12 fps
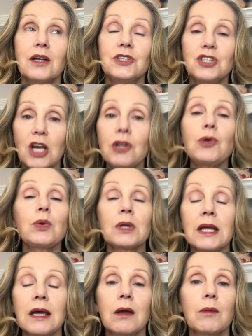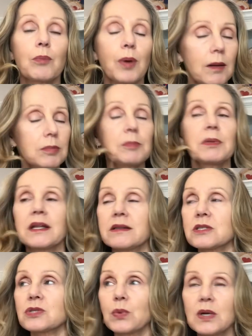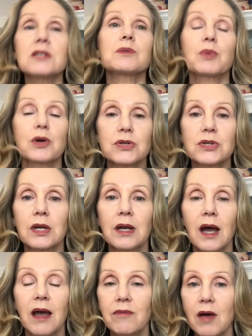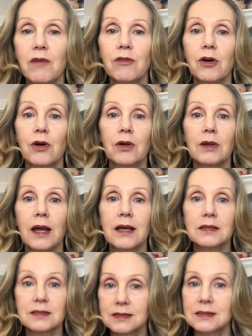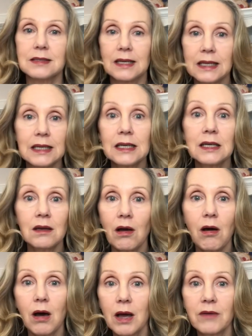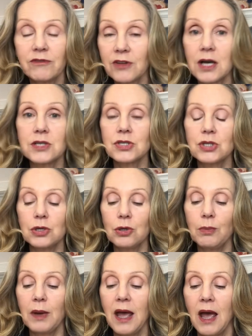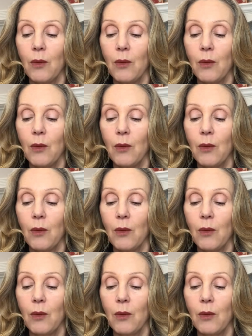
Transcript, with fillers: genuinely probably the sweetest person I've ever like seen on FlossTube.